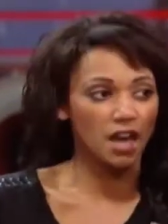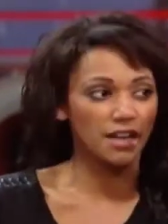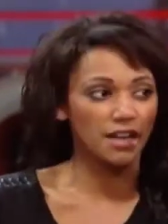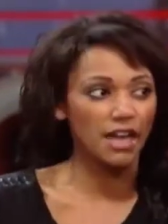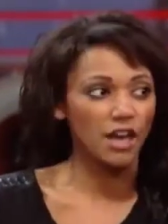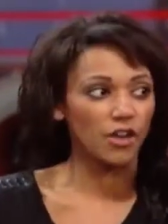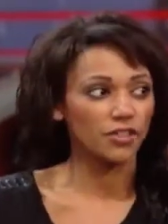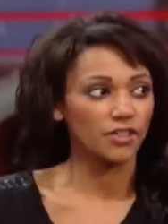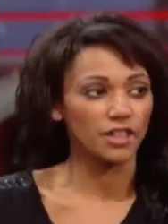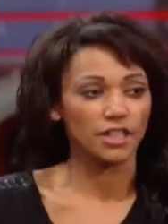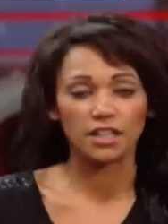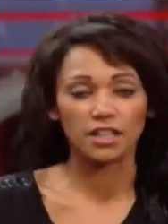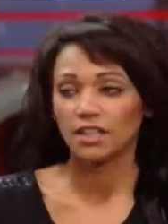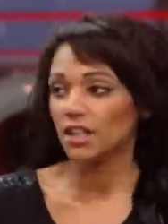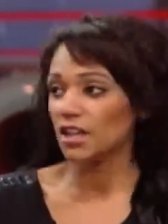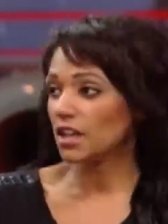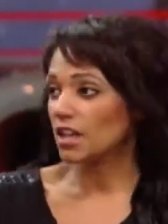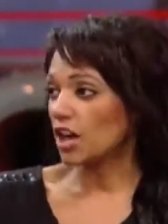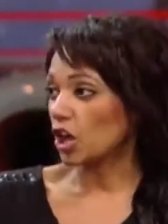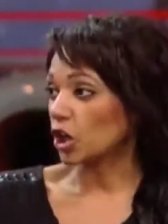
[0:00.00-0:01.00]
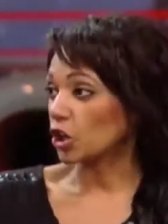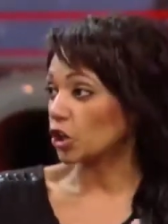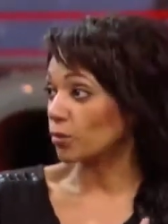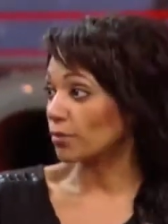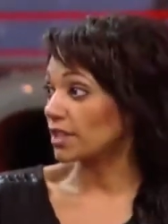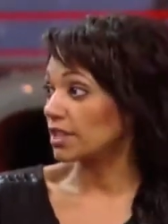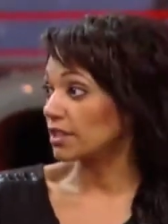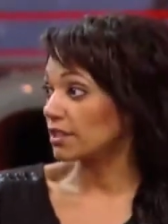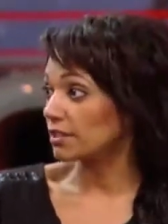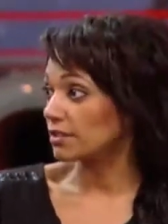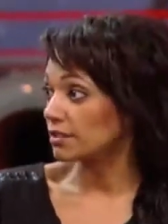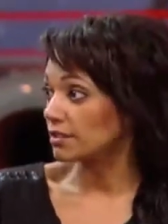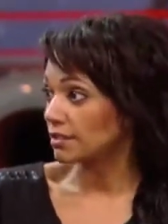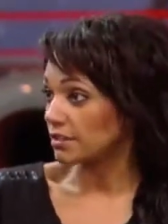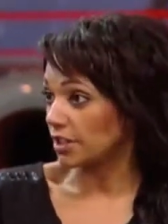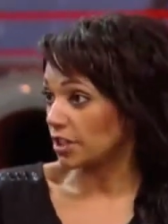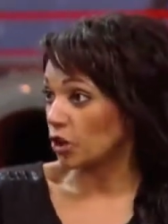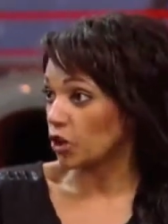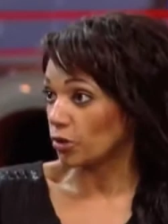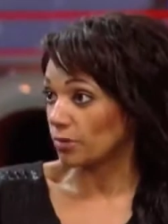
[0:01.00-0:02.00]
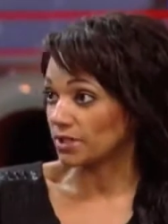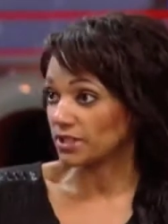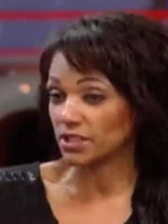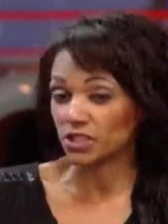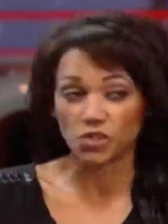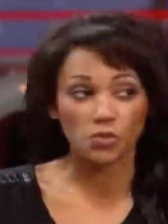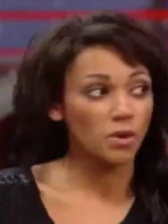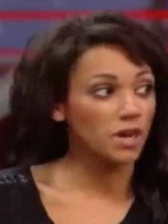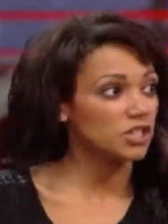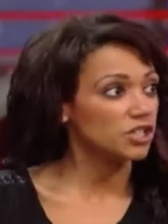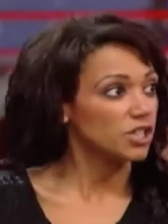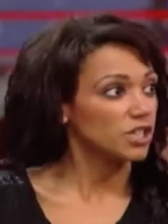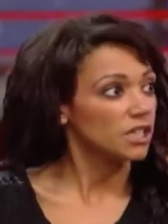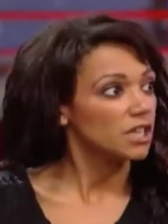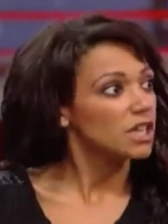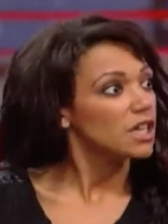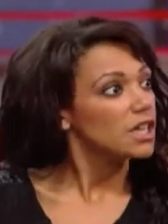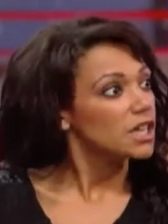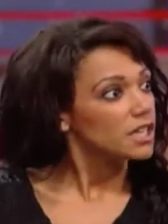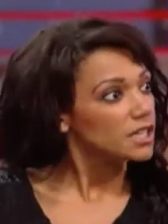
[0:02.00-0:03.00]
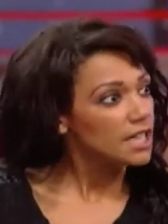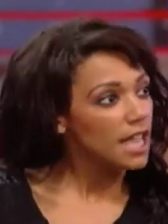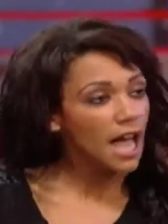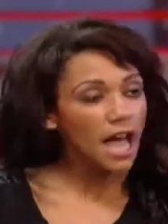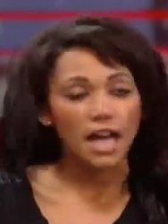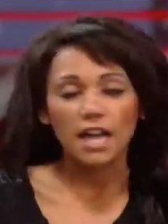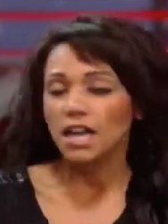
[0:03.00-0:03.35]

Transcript: an unhealthy urban an urban, urban situation. Synopsis. Yeah.